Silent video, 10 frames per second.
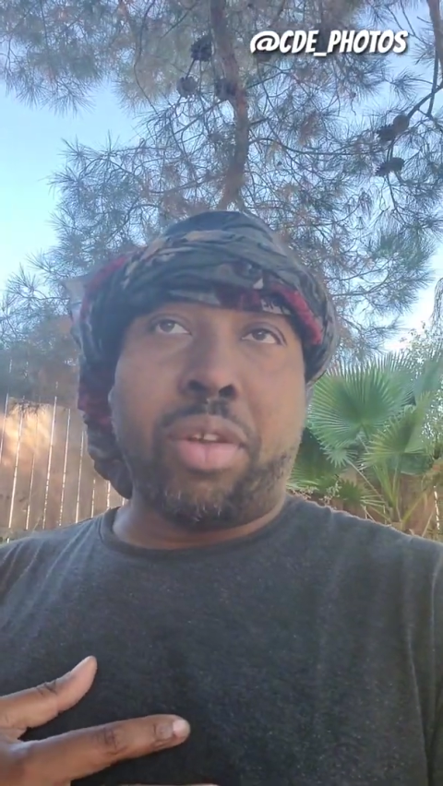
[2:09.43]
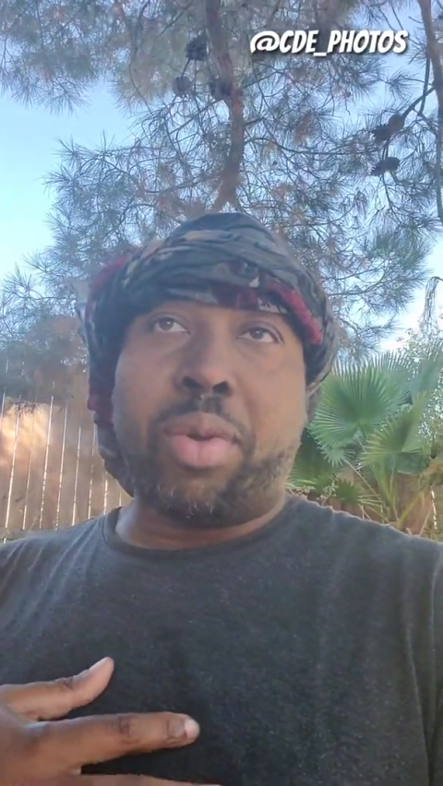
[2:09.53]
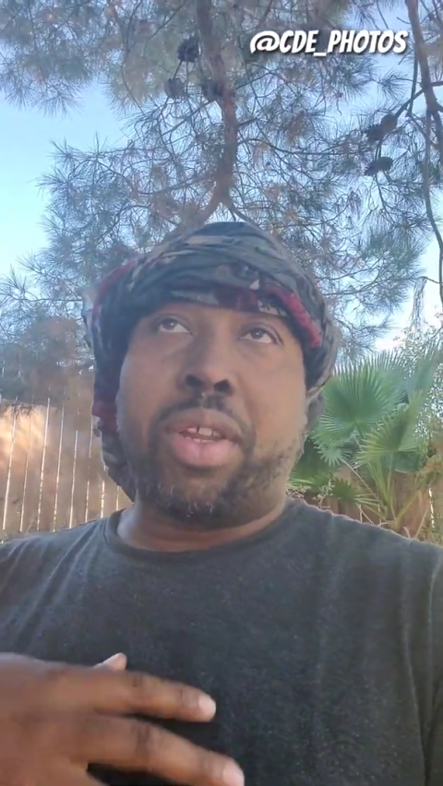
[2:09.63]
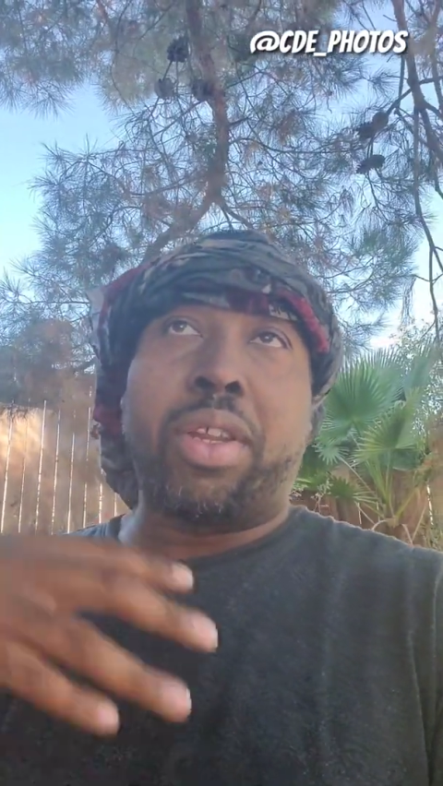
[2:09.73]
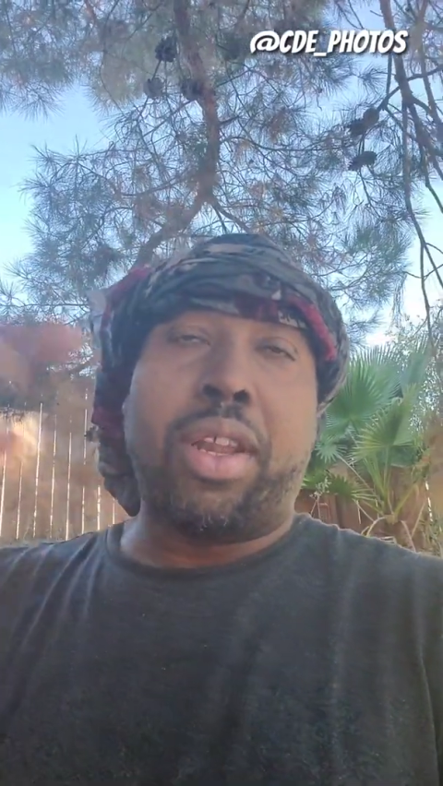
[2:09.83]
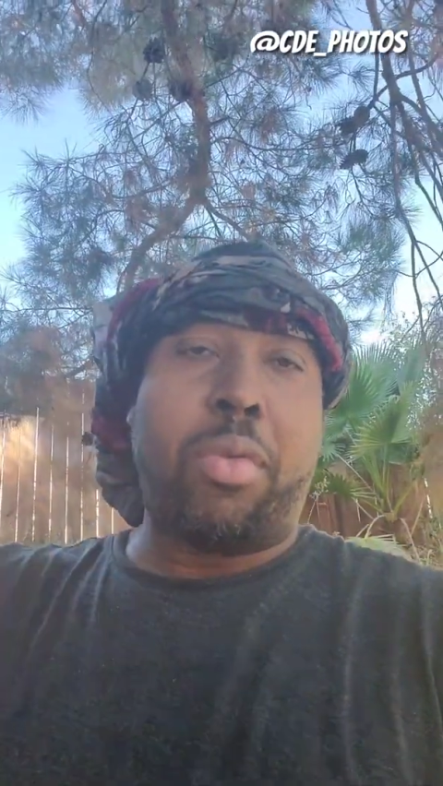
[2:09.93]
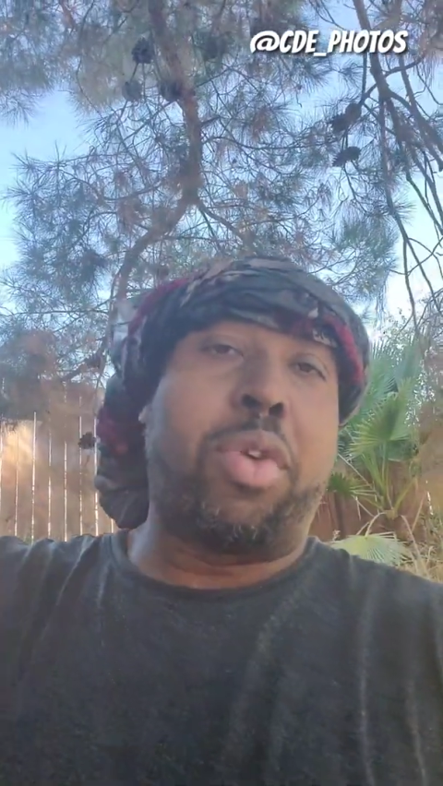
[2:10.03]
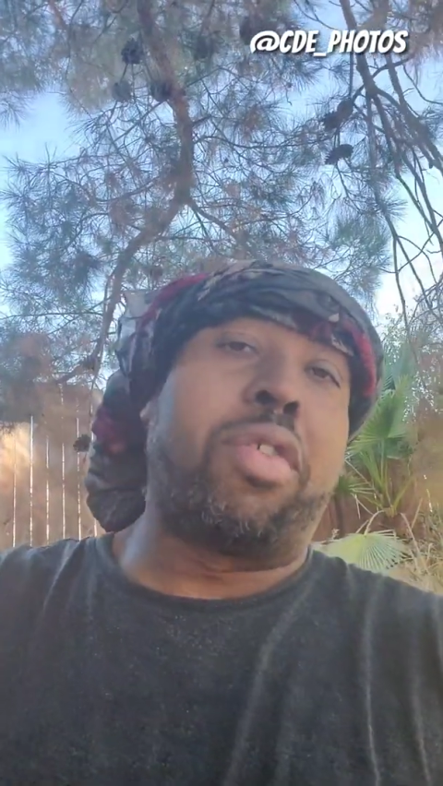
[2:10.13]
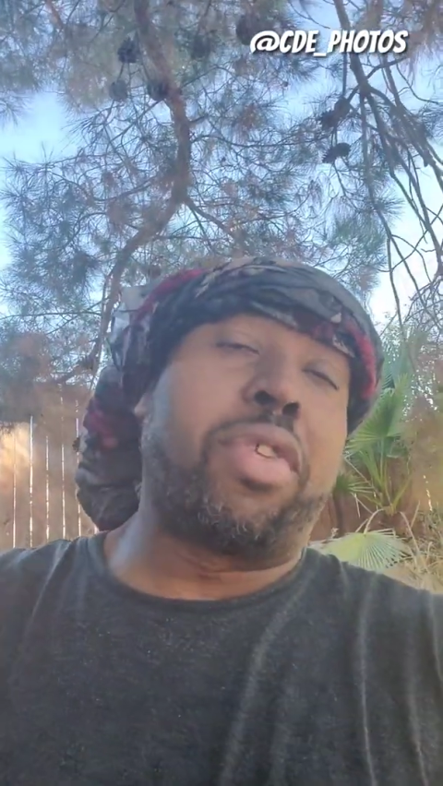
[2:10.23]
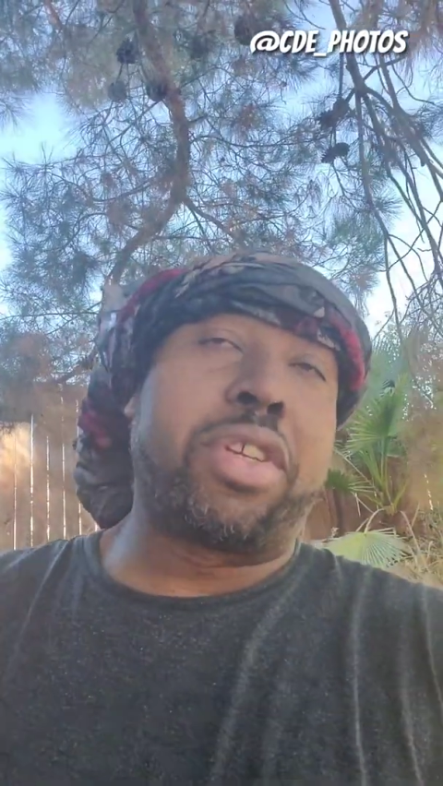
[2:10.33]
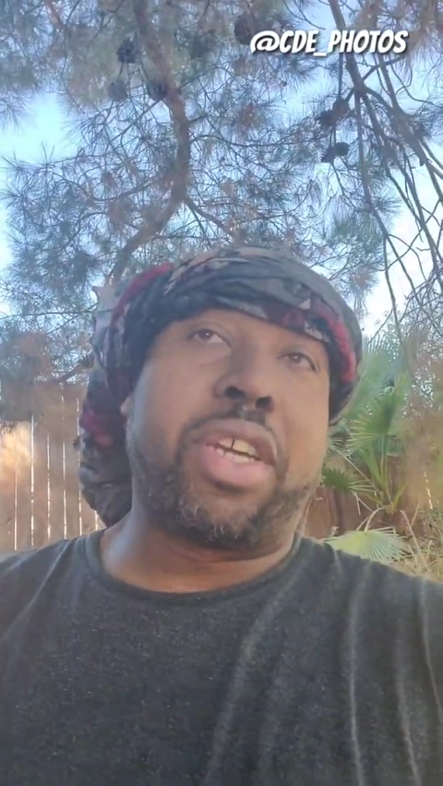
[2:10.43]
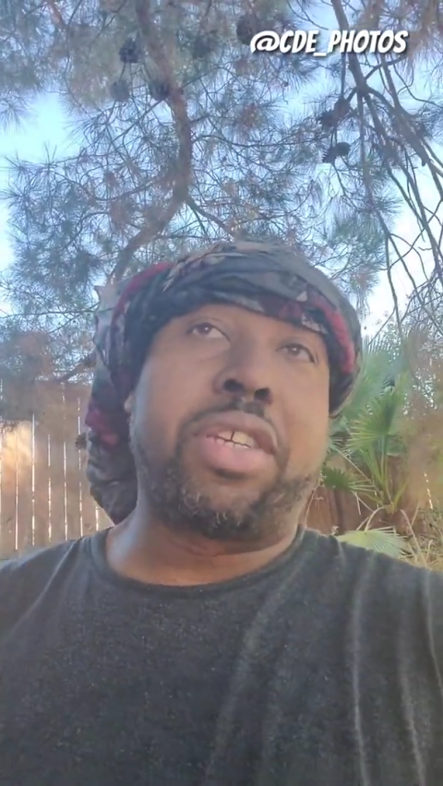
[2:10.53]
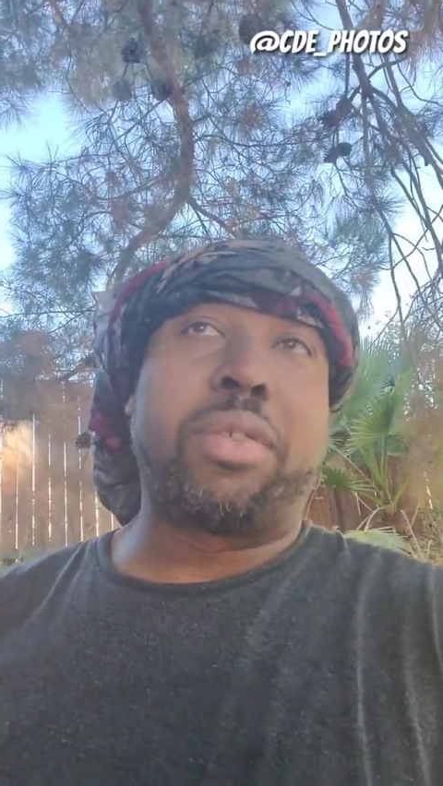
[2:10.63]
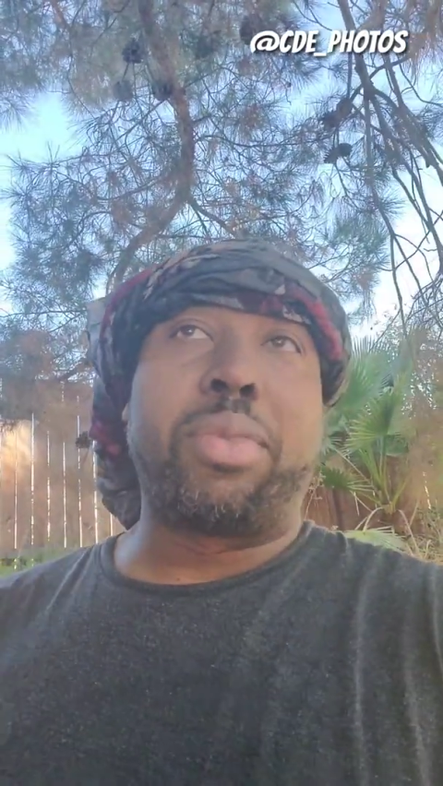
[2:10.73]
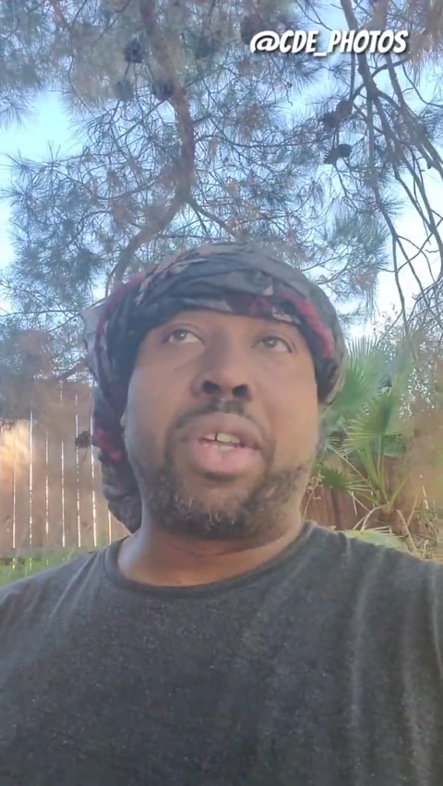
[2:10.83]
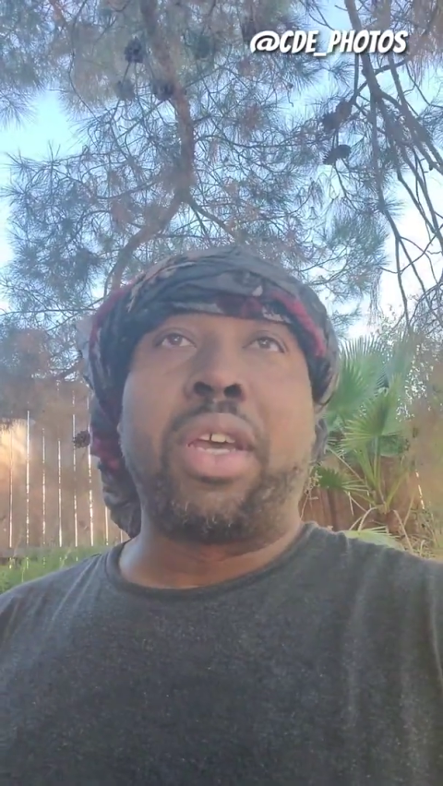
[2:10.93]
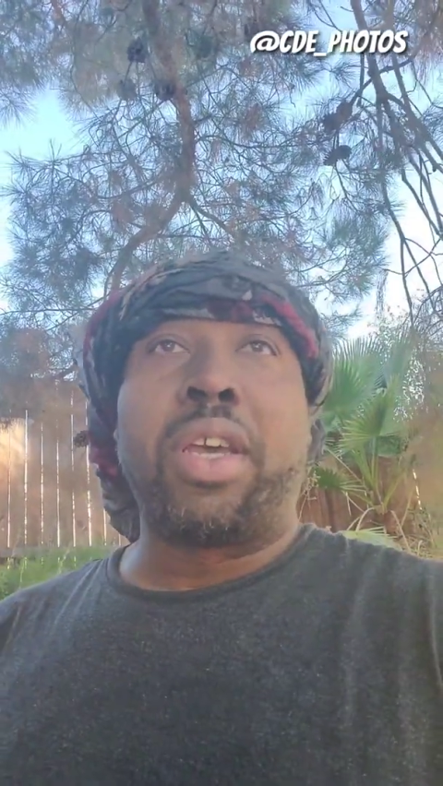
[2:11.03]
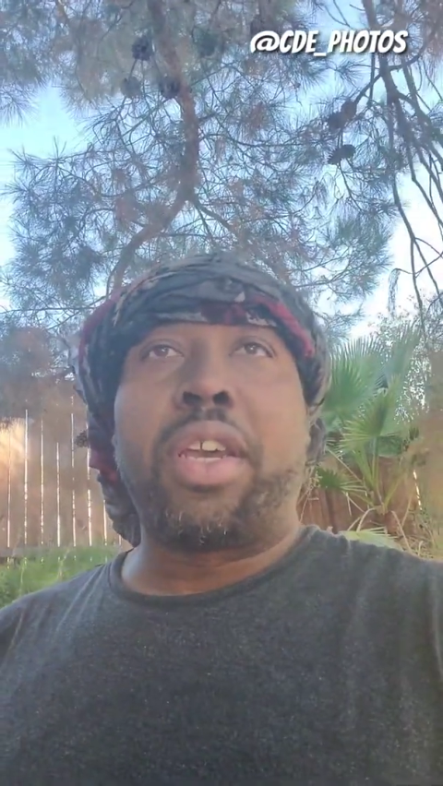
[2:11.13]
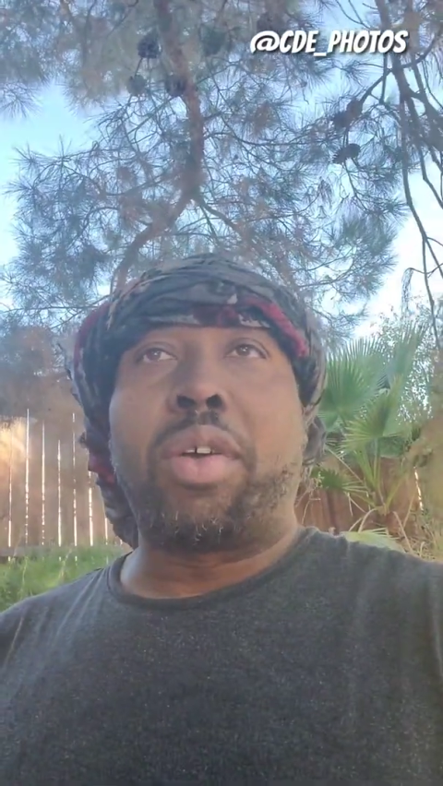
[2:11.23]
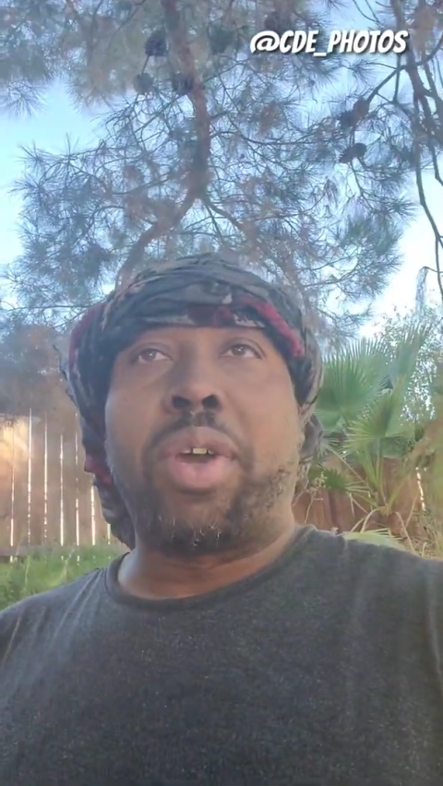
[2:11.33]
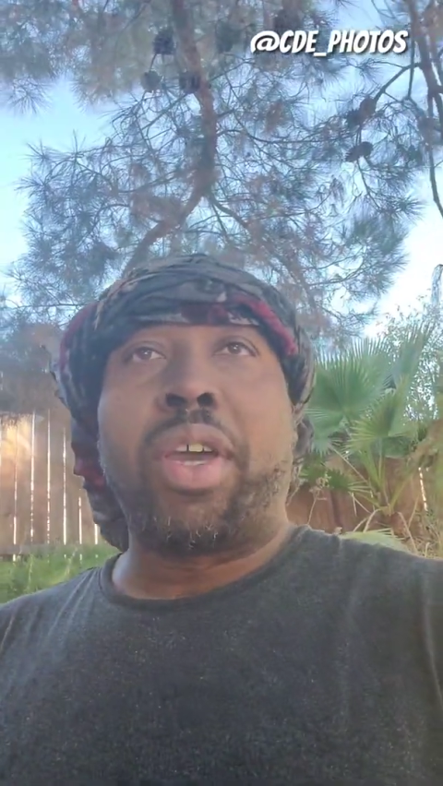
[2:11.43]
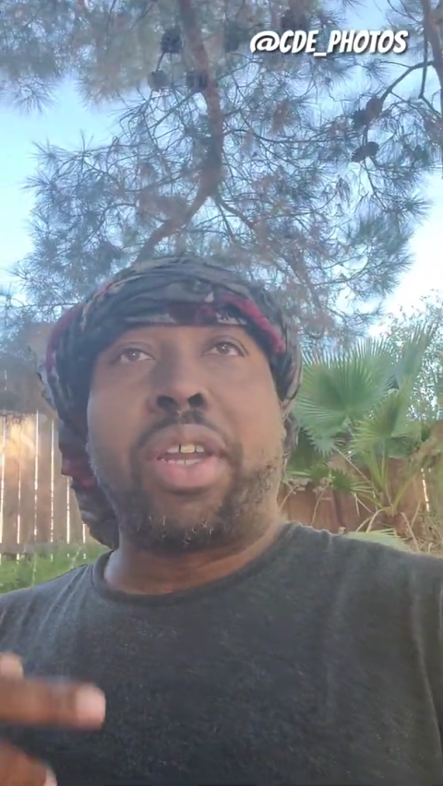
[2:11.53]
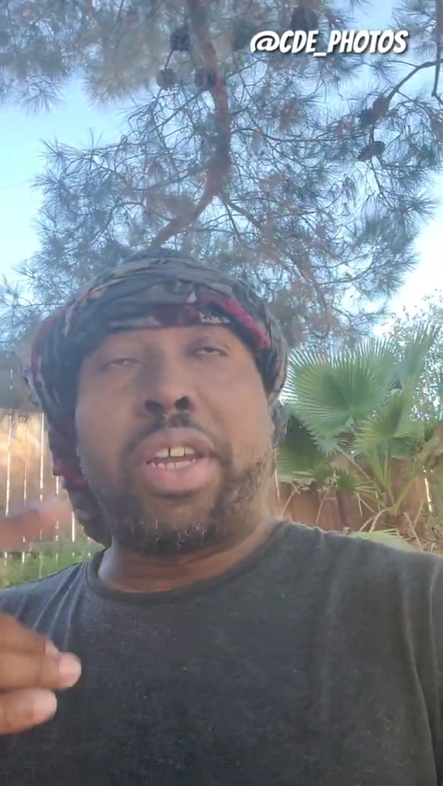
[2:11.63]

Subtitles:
but I went off on a tangent. But anyway,